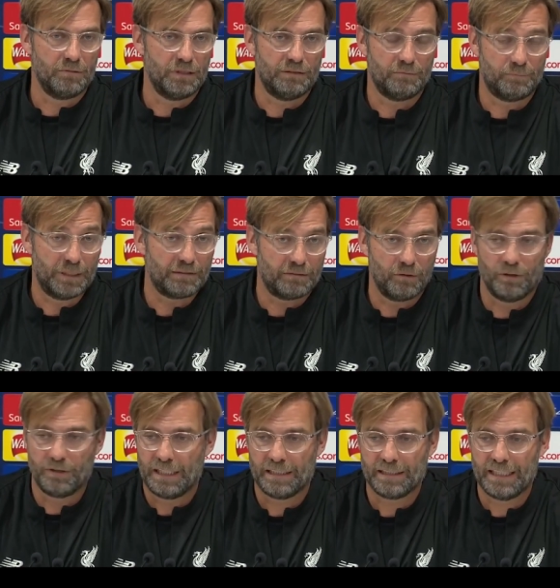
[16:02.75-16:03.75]
And, but
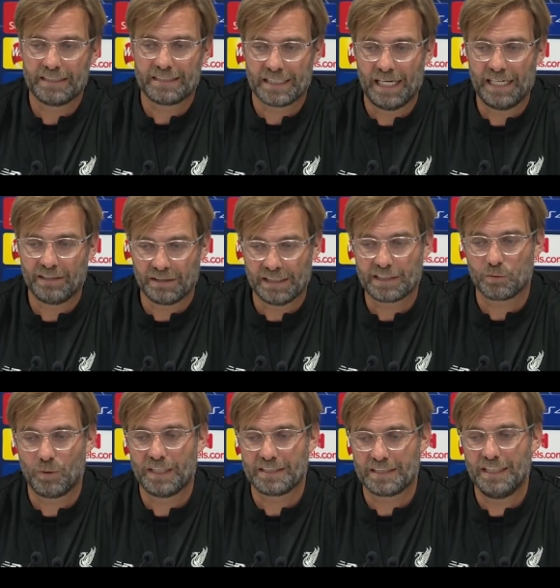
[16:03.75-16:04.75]
on the other hand side, and that's
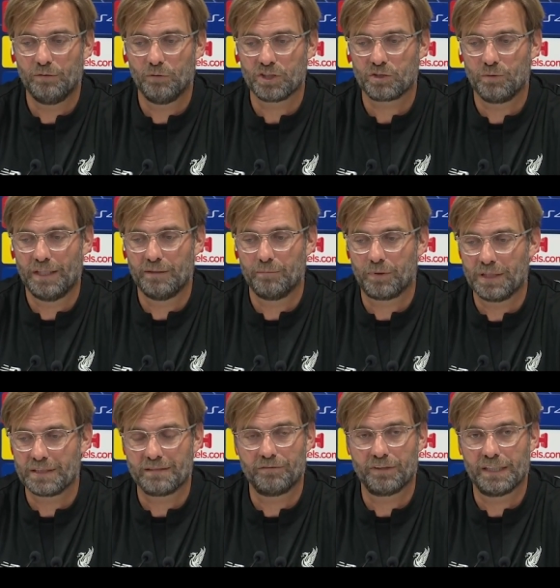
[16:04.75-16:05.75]
why I say it was quite
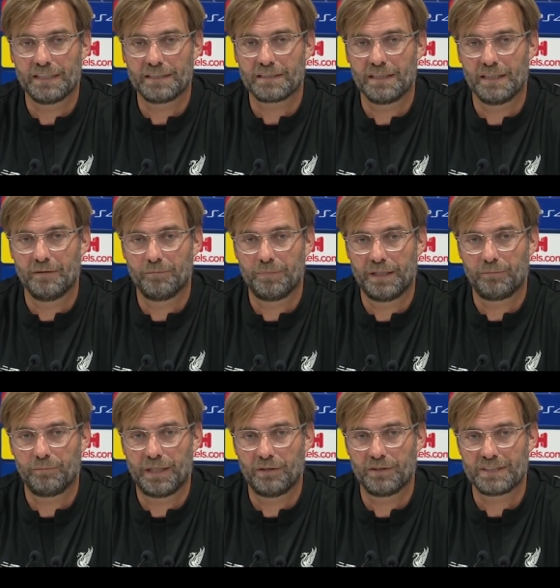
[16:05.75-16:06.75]
impressive against um,
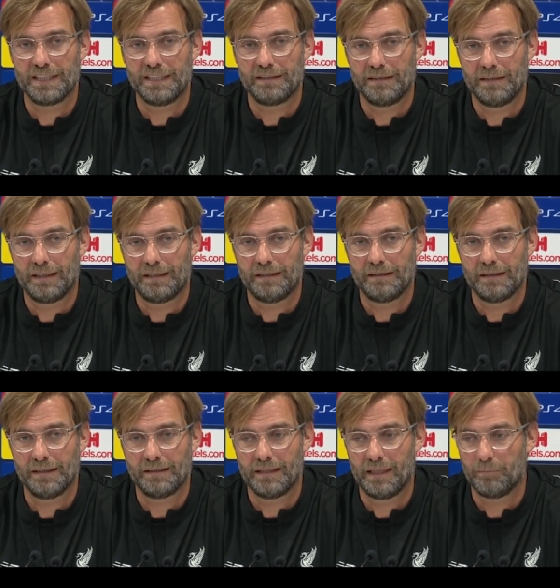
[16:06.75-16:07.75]
Paris and, and,
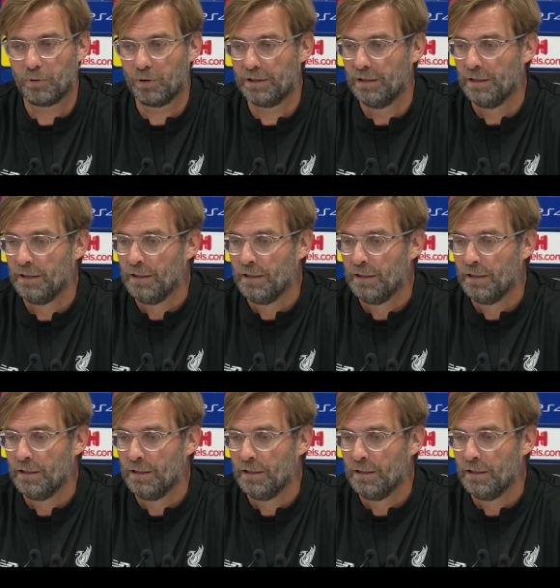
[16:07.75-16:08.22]
and Napoli,